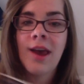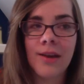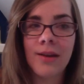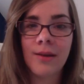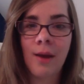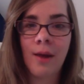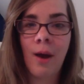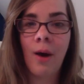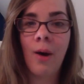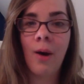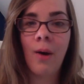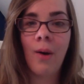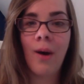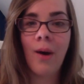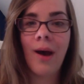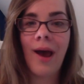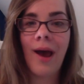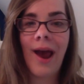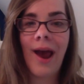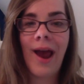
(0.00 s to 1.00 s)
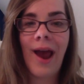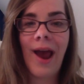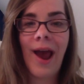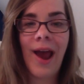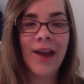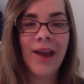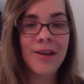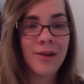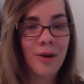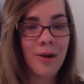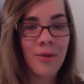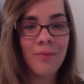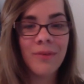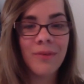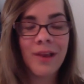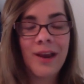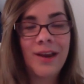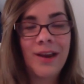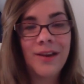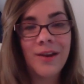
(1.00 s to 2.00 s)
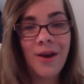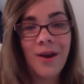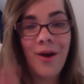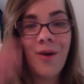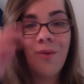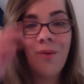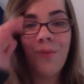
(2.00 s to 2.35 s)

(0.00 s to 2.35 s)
So I don't really know